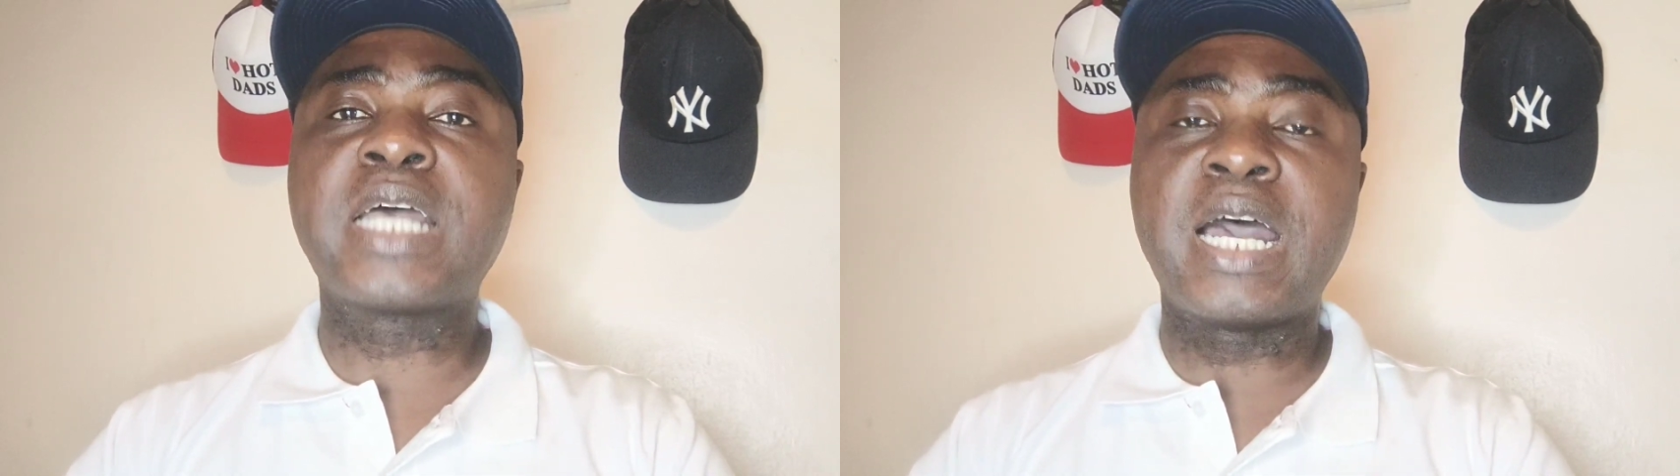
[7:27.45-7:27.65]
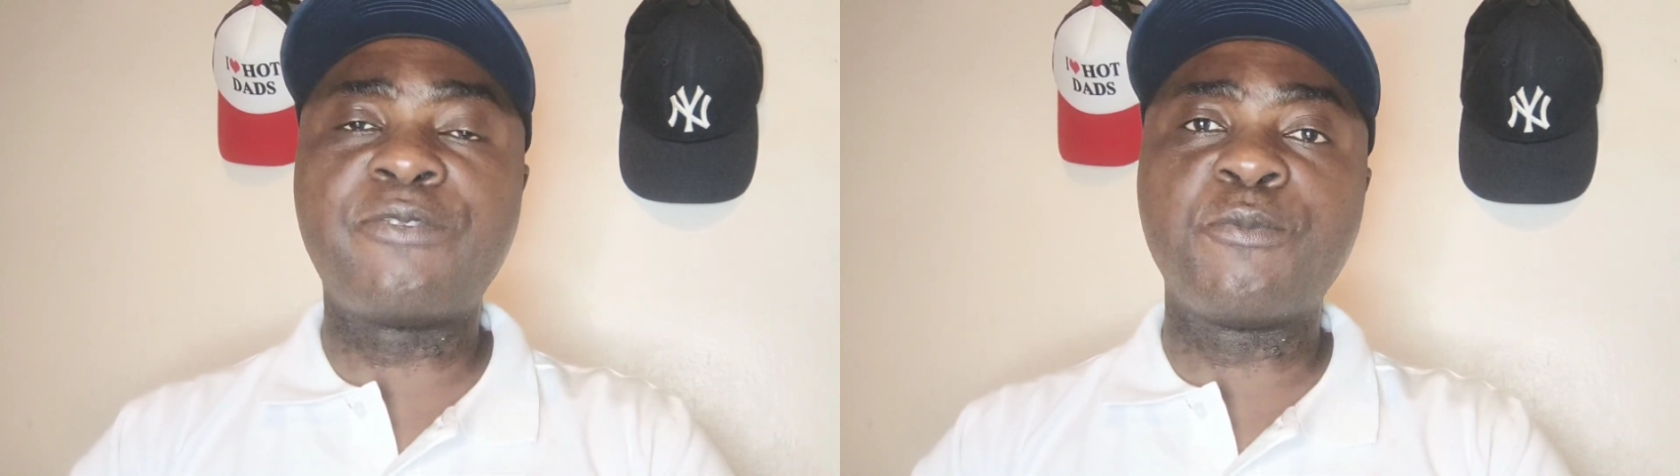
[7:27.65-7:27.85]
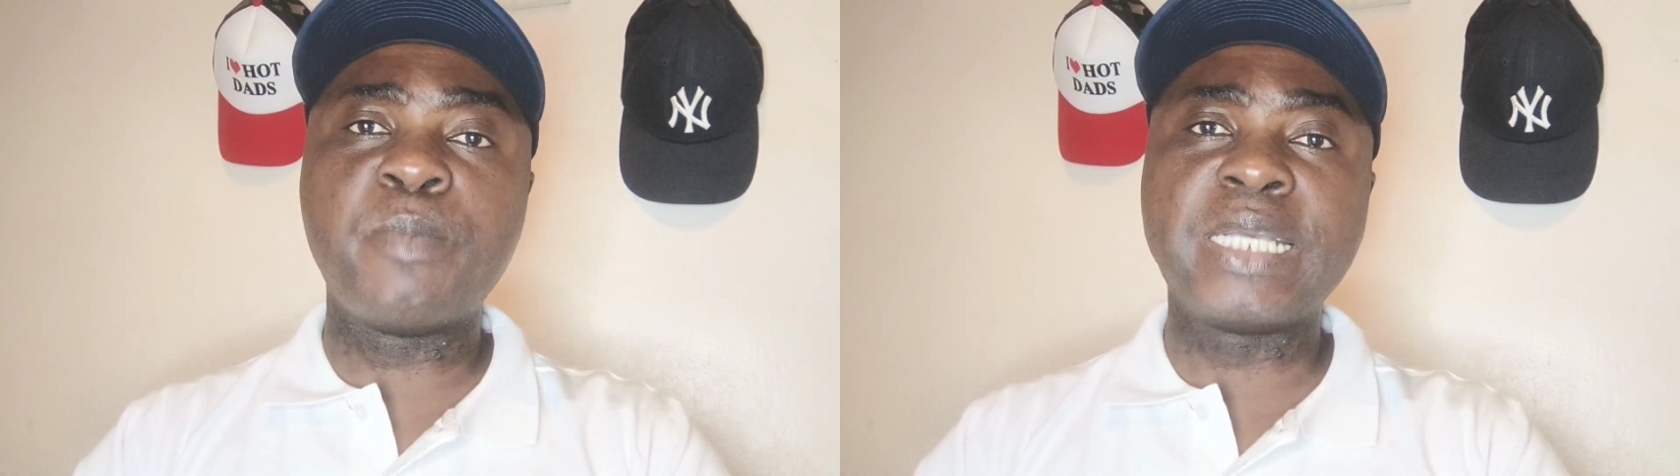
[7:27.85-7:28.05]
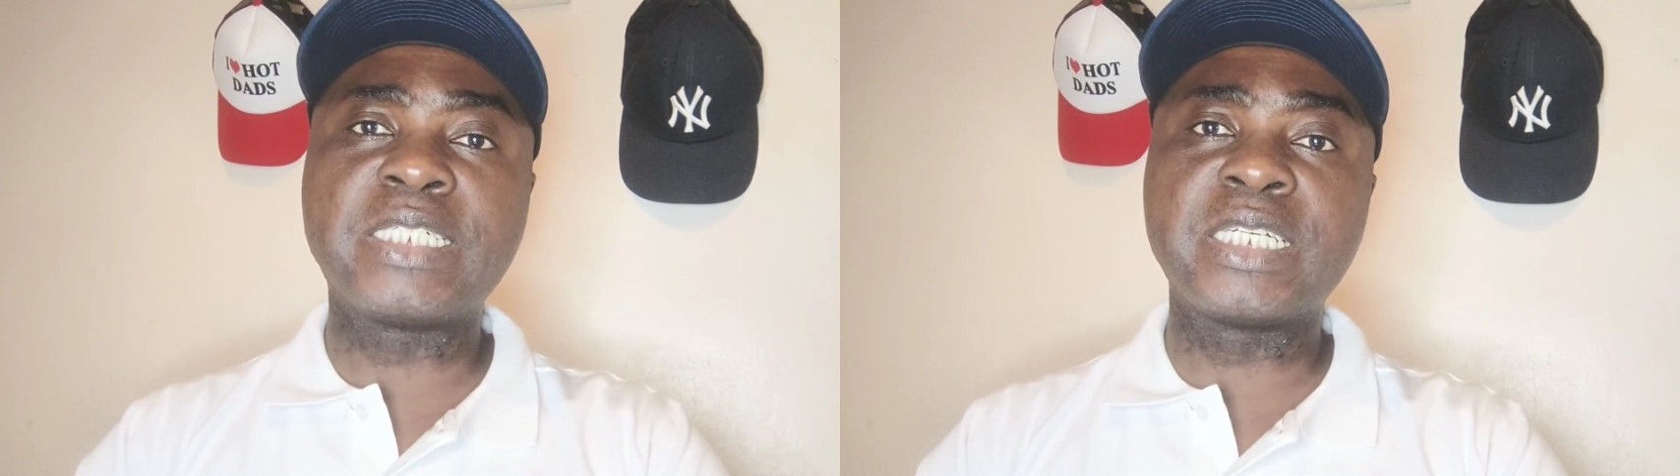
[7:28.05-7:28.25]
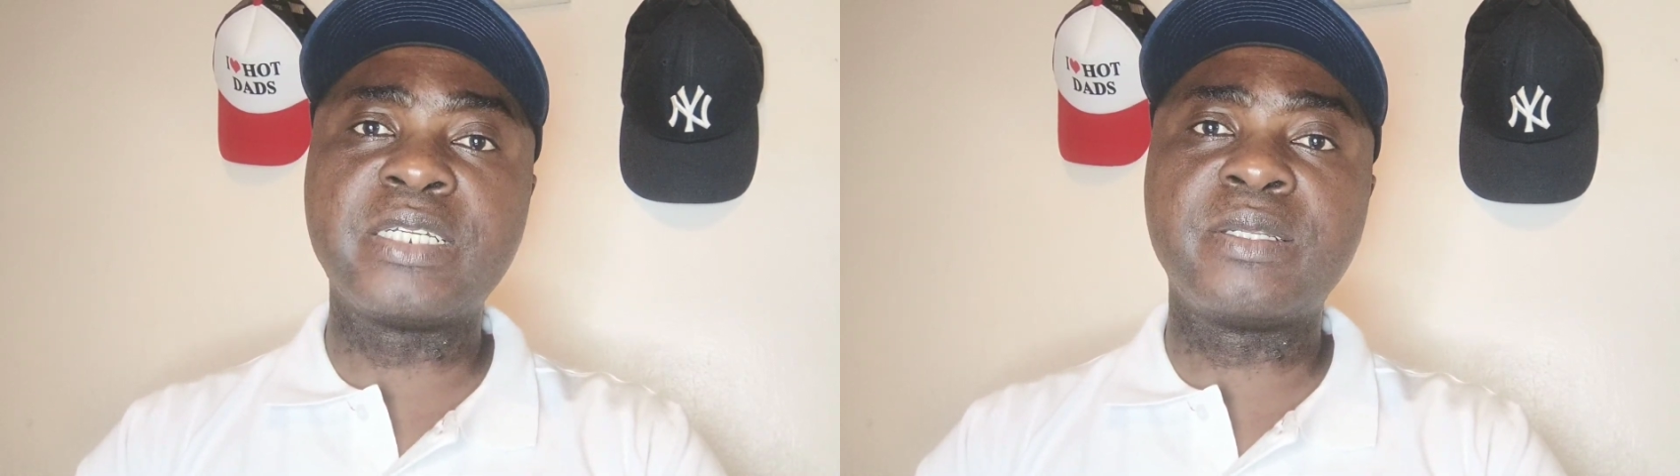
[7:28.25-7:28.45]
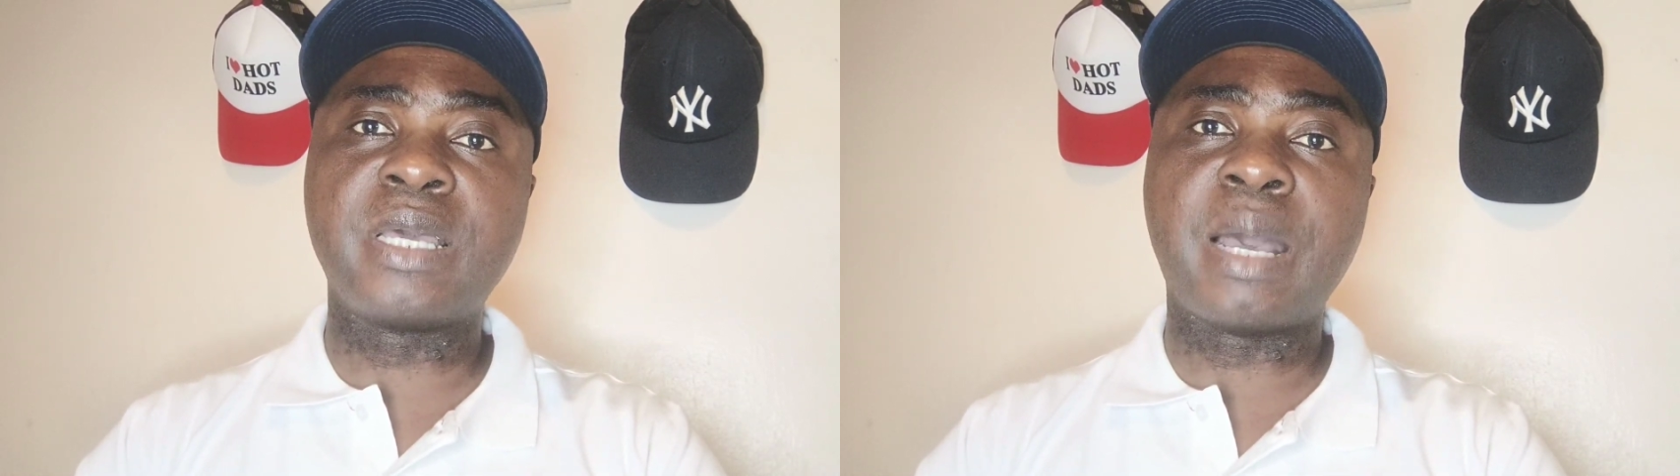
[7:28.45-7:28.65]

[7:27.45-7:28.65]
I have mentioned